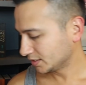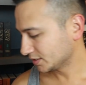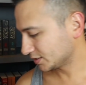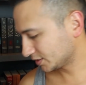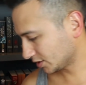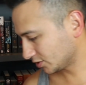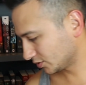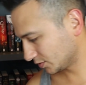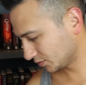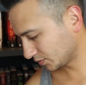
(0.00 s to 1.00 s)

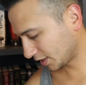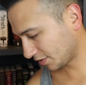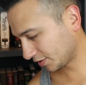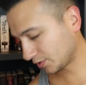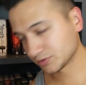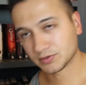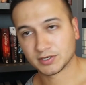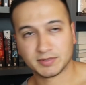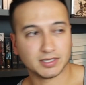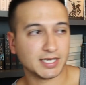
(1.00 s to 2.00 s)
So what I thought was going
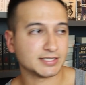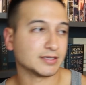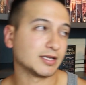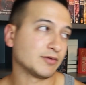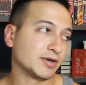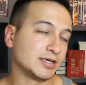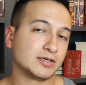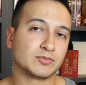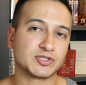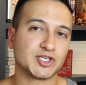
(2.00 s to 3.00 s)
to be the last thing that I read
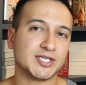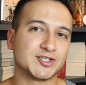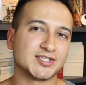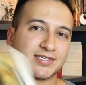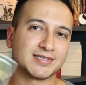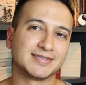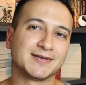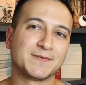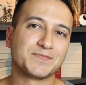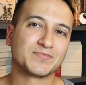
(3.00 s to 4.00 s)
was Changes,
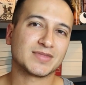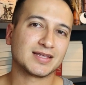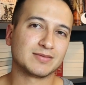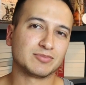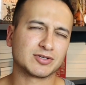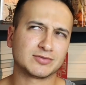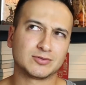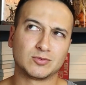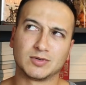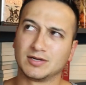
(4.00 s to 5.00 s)
book
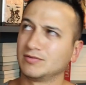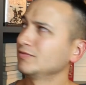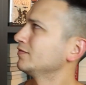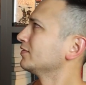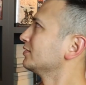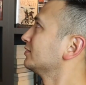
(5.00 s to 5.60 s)
12.